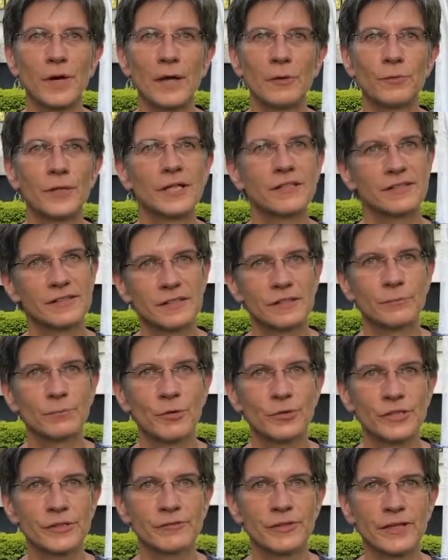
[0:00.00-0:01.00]
why we are still
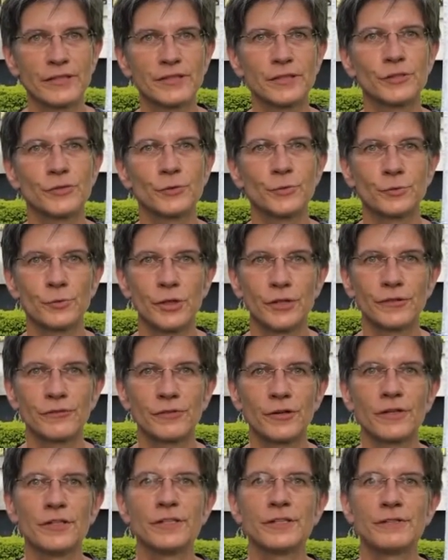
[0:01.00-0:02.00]
motivated to work
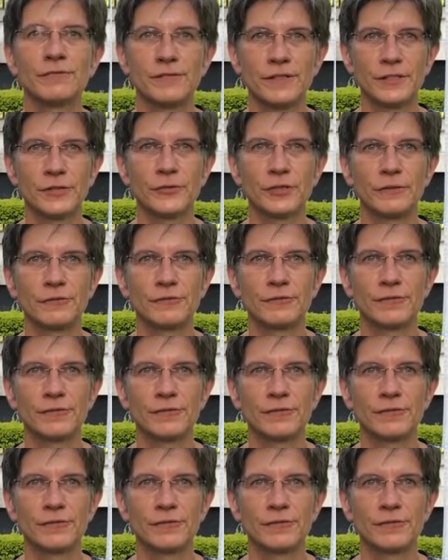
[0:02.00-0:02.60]
for individual